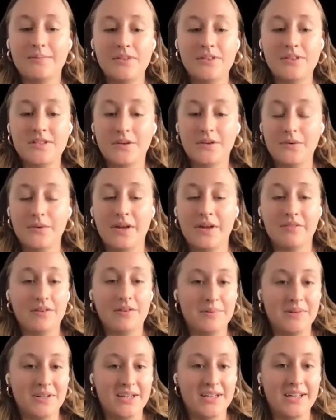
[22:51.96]
So
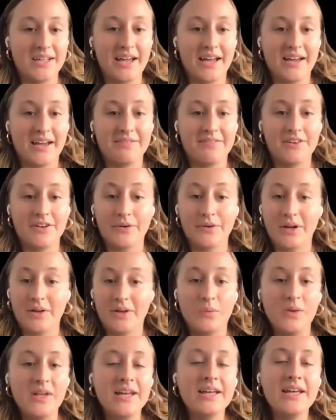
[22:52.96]
everybody have a great
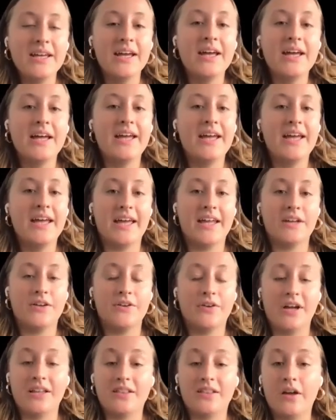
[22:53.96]
week and a
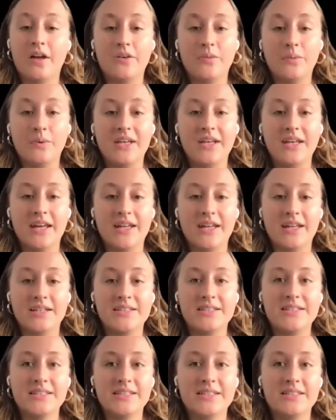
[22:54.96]
great long
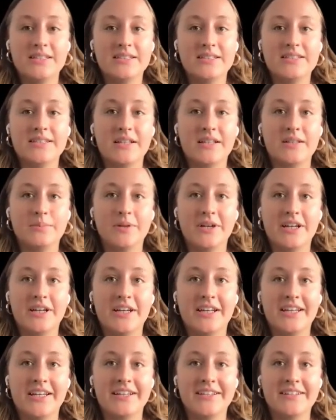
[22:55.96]
weekend
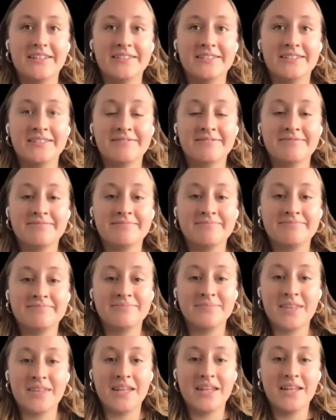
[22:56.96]
celebrating.
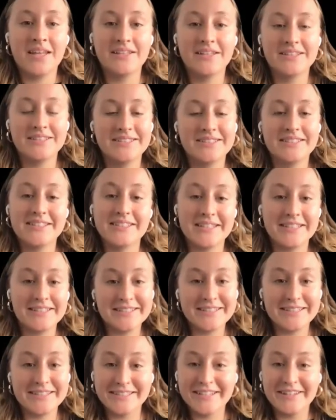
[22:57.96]
Doesn't
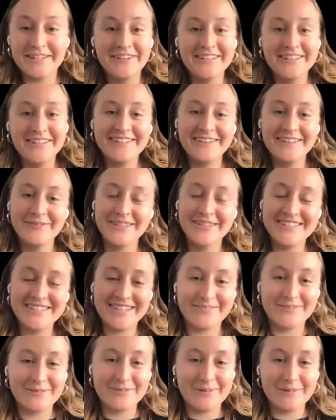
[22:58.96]
necessarily feel like the best
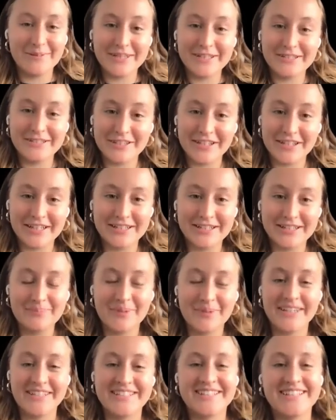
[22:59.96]
time to be patriotic,
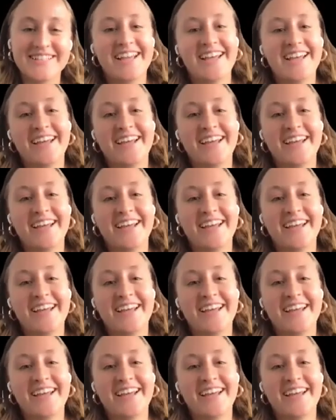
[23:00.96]
but